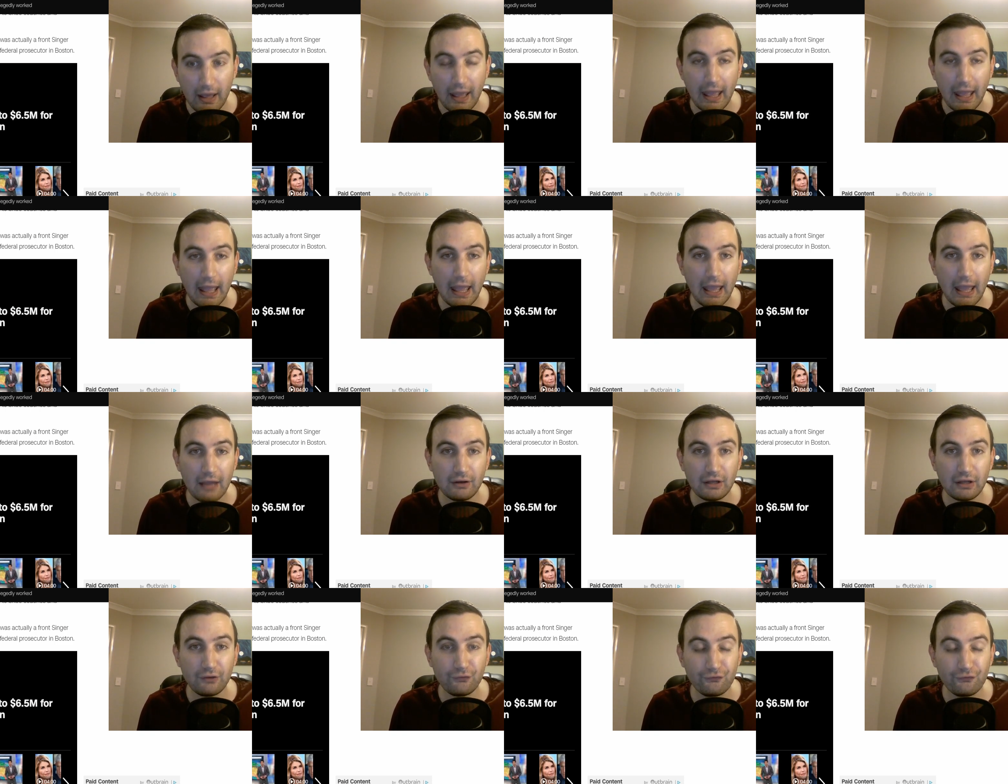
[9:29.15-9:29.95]
and
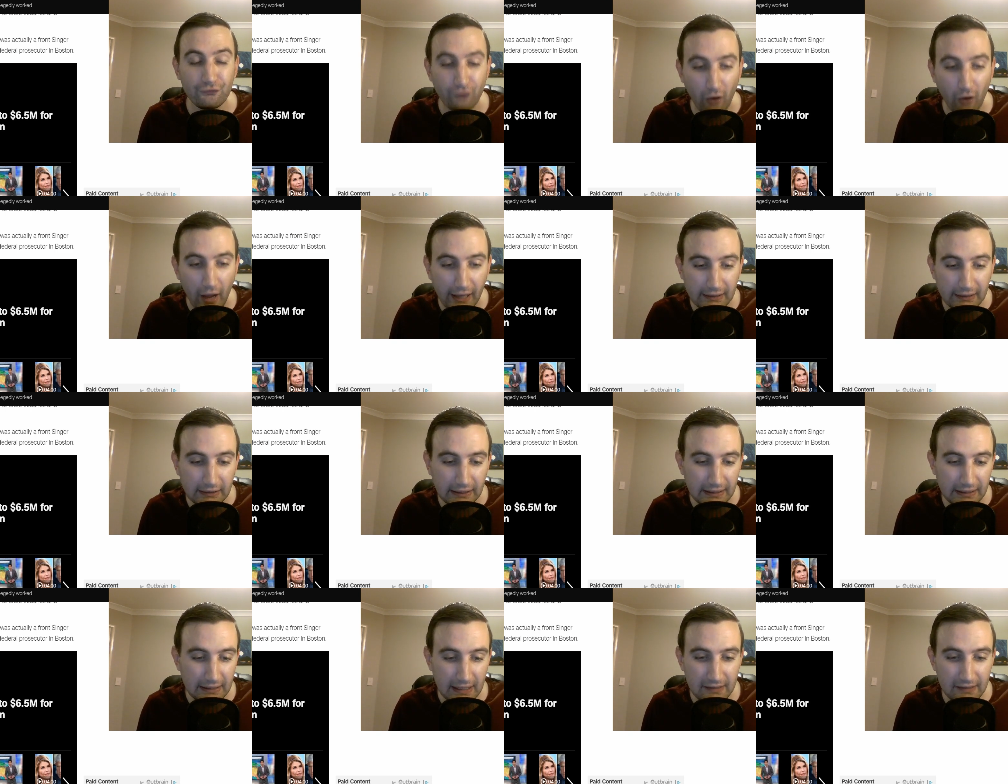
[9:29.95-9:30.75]
it
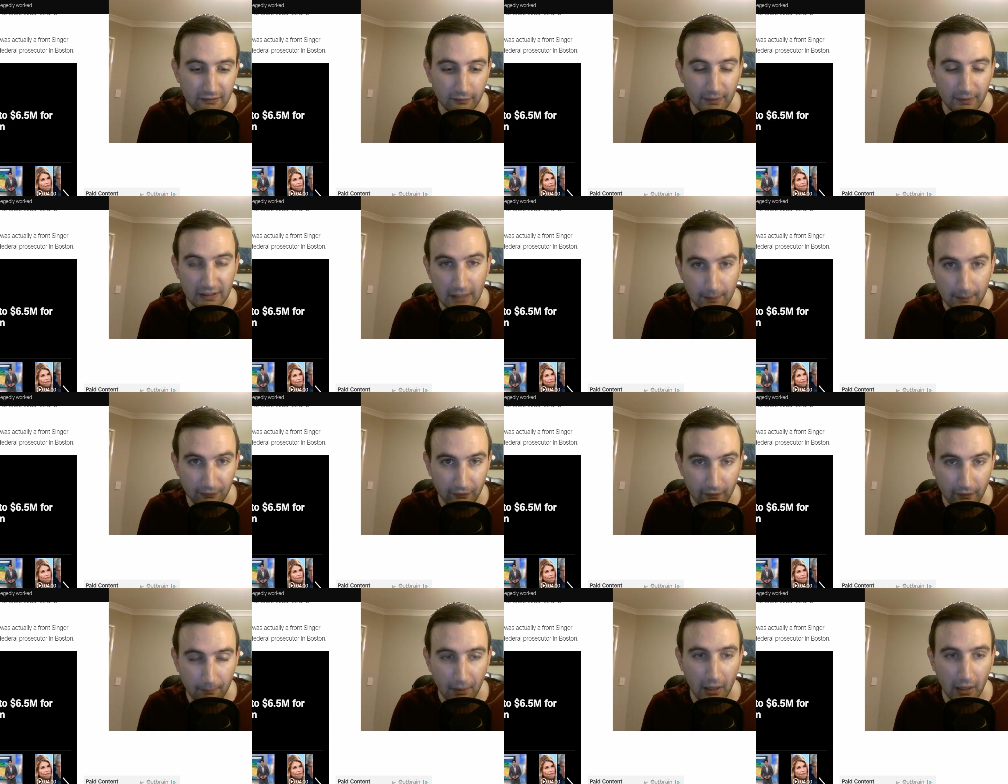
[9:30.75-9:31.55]
finally needs to be nipped in
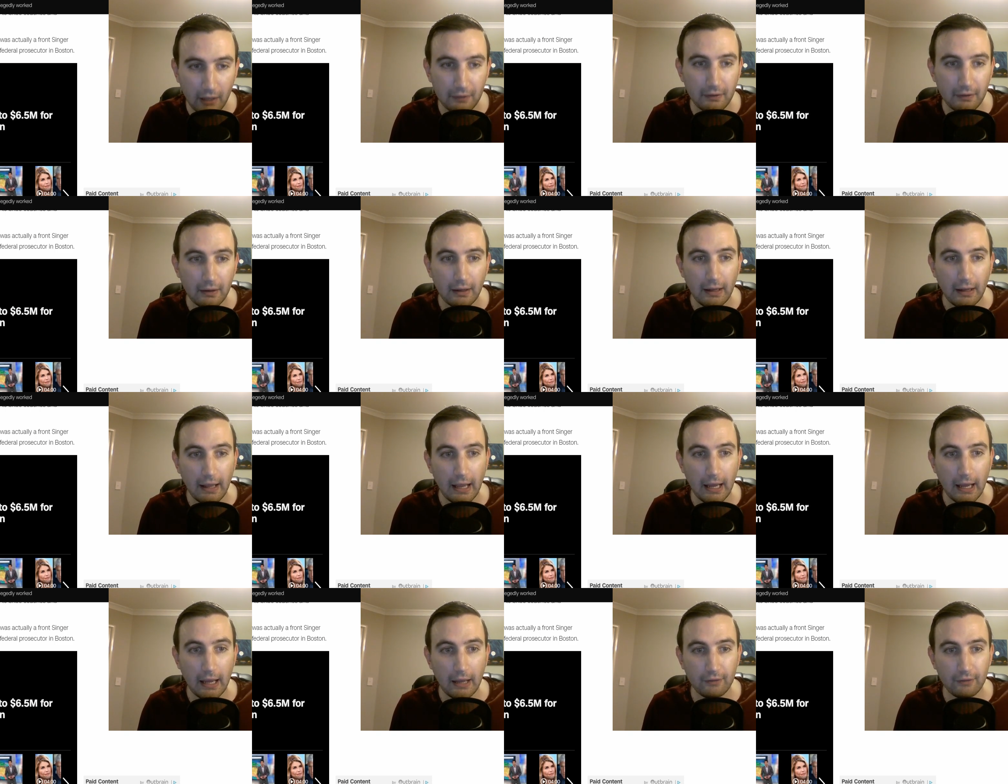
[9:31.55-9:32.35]
the bud
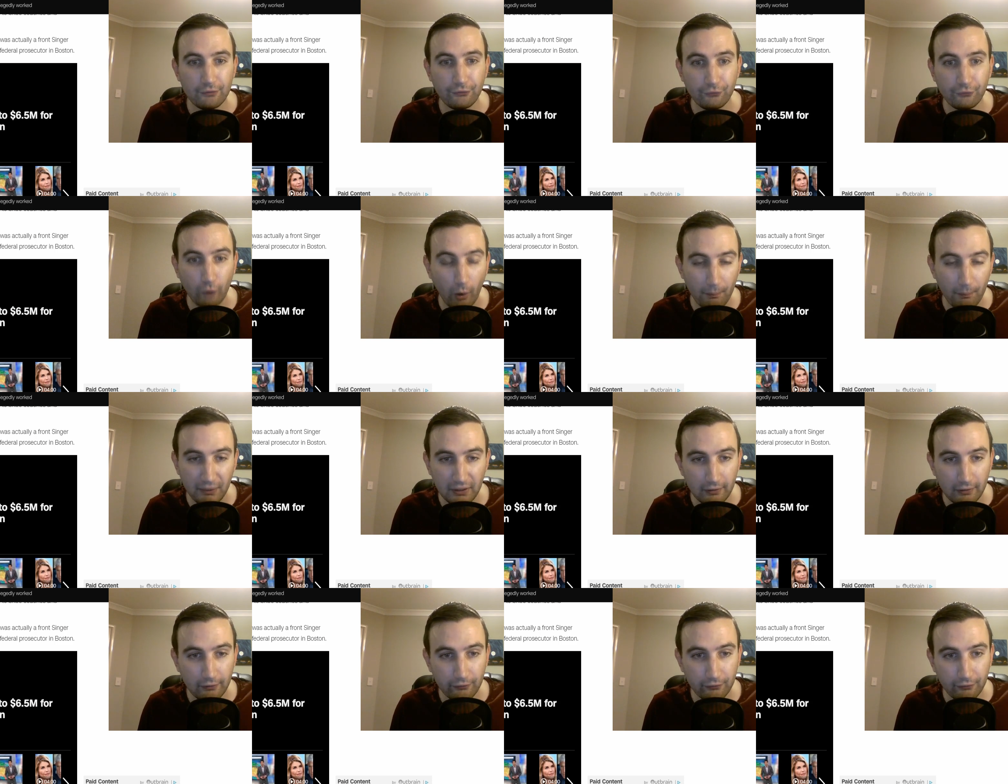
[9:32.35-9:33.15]
and stopped
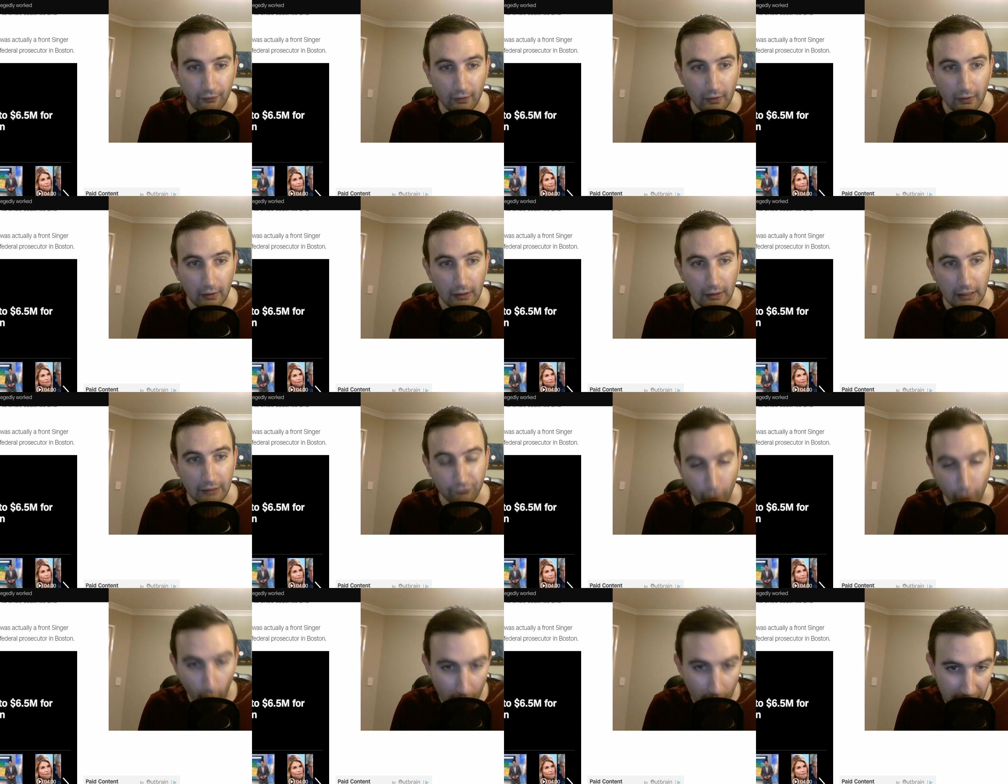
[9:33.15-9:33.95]
because it's
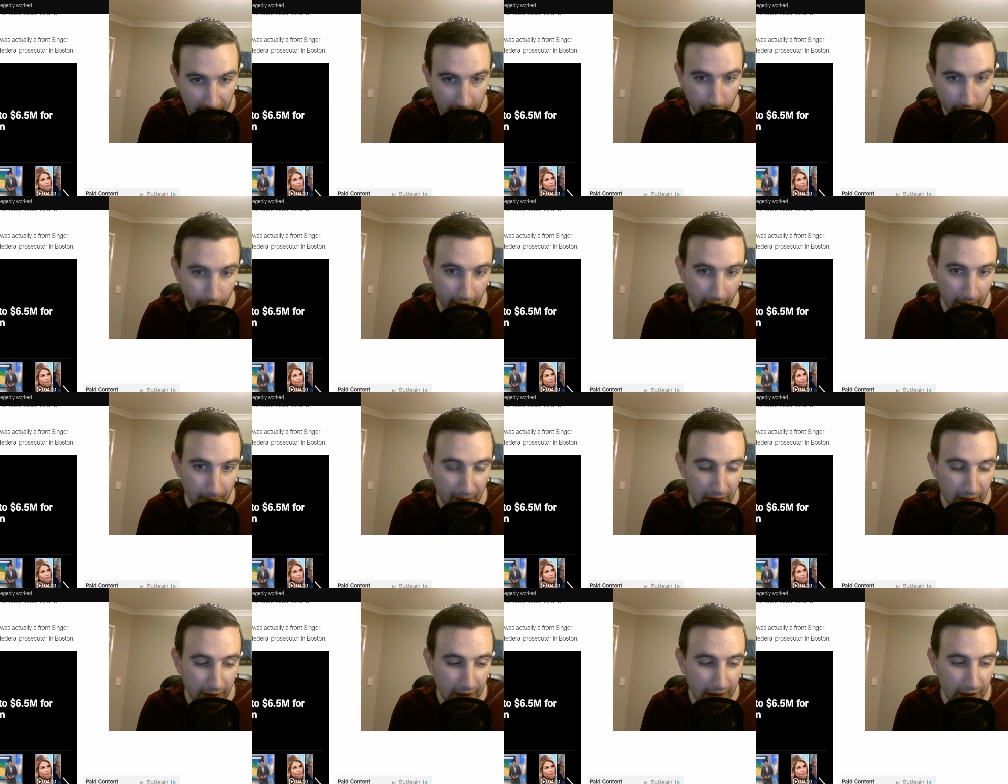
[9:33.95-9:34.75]
hurting the
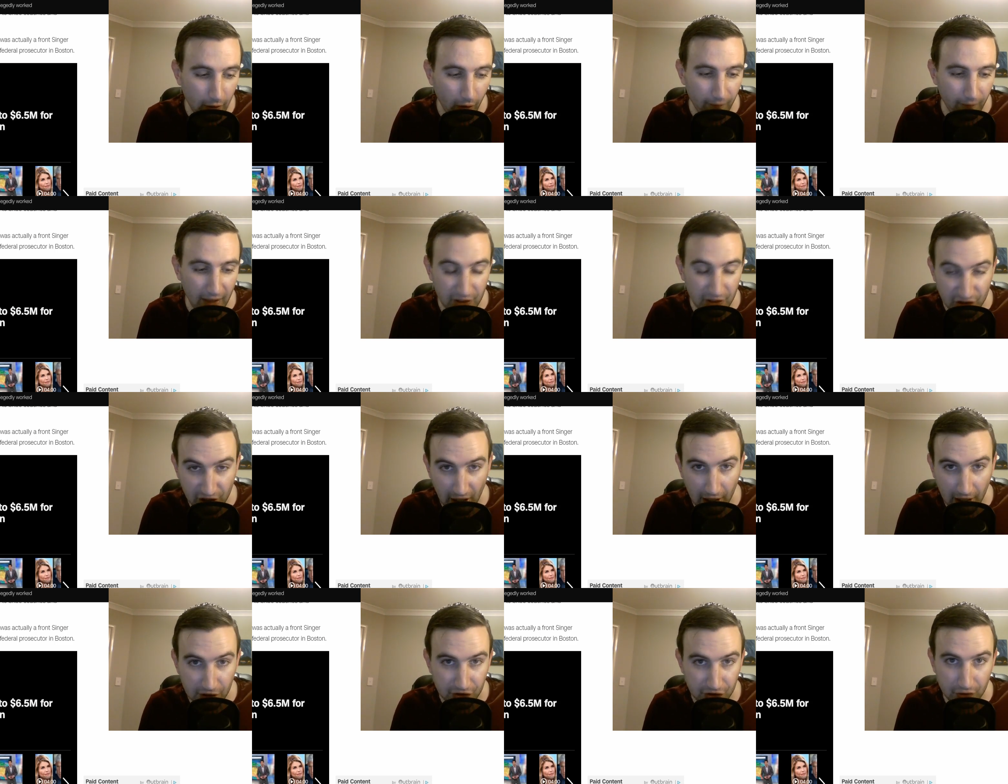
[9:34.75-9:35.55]
credibility of
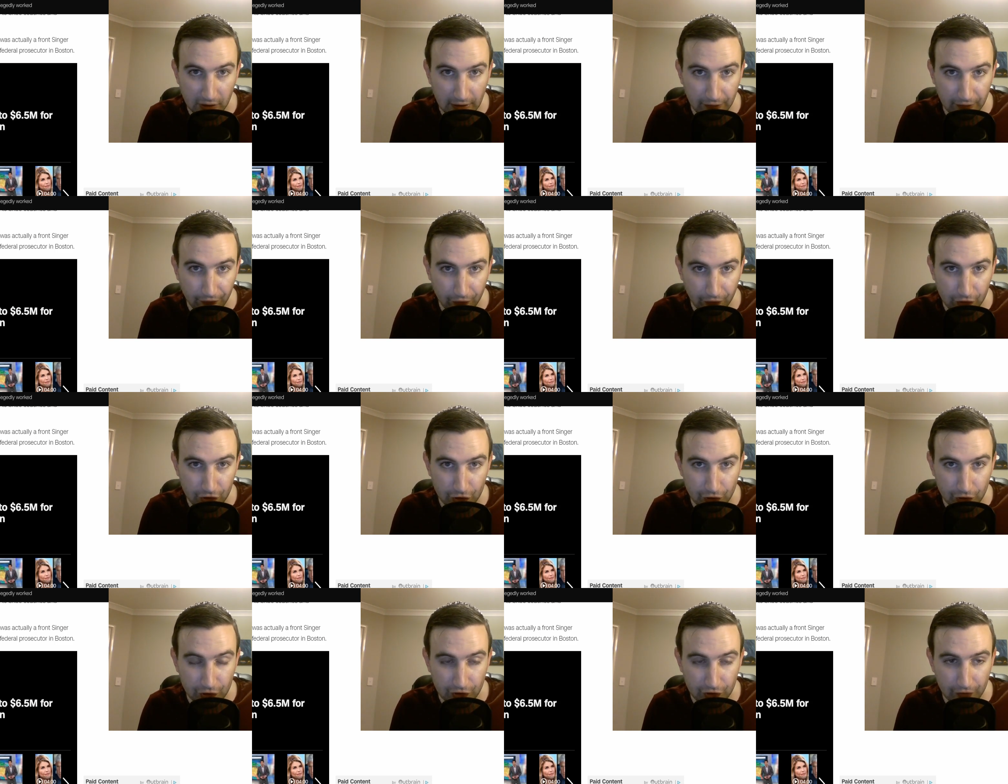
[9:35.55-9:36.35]
educational
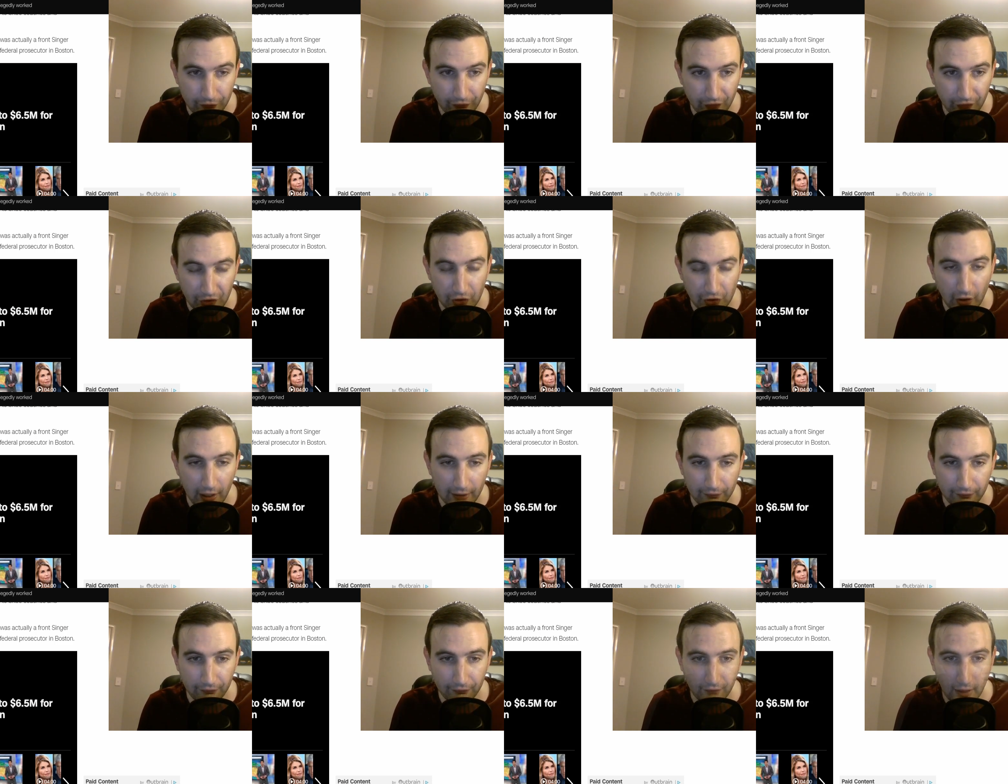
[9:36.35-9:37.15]
institutions in the
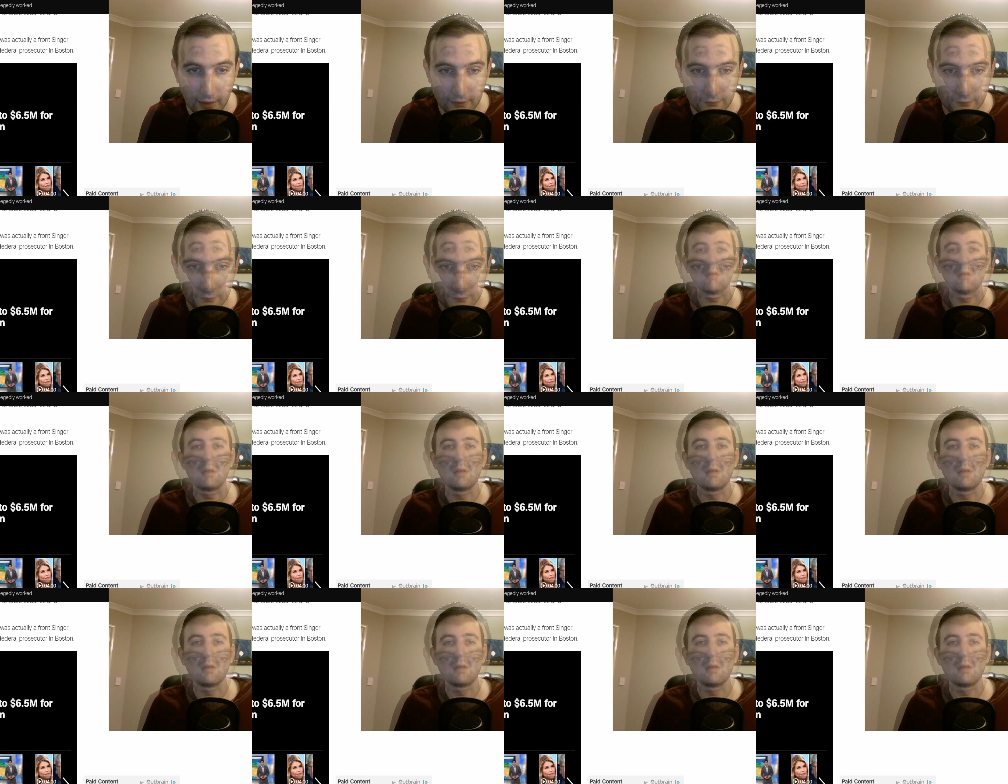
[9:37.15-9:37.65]
United States?